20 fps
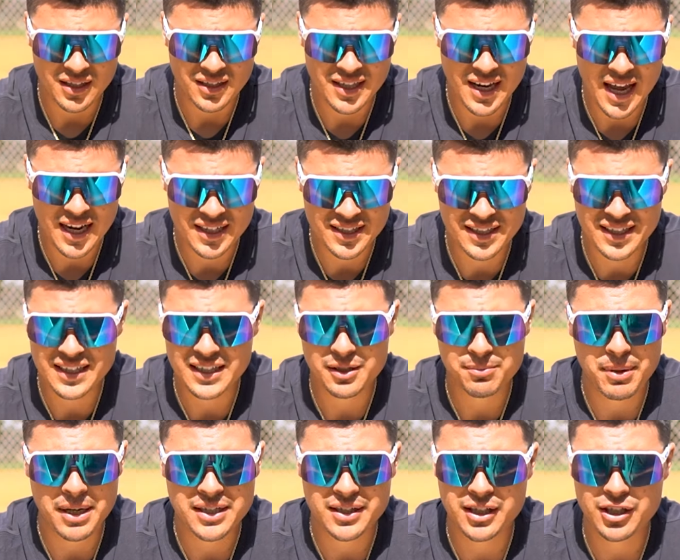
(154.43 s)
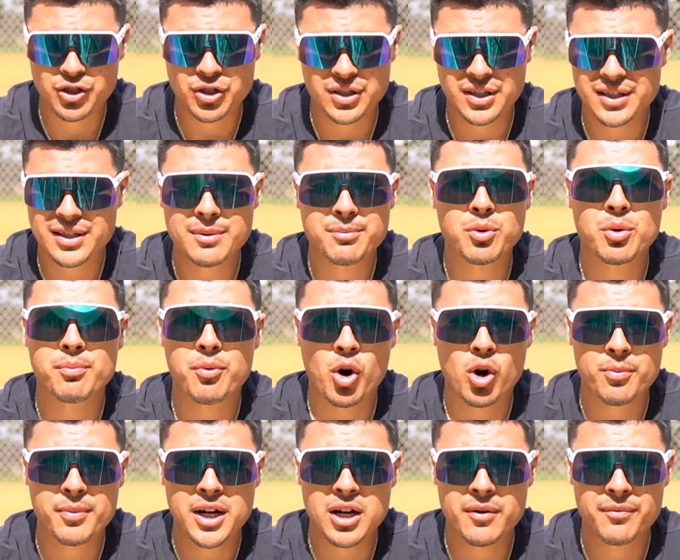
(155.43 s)
Next is basically just a simple
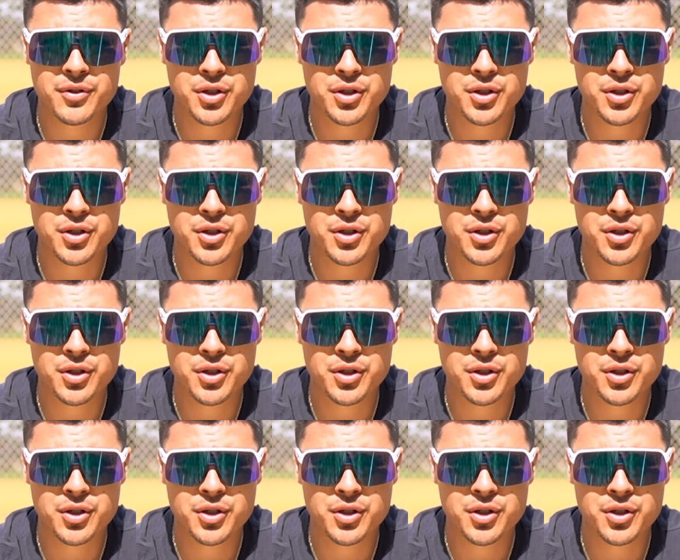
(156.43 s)
barbell.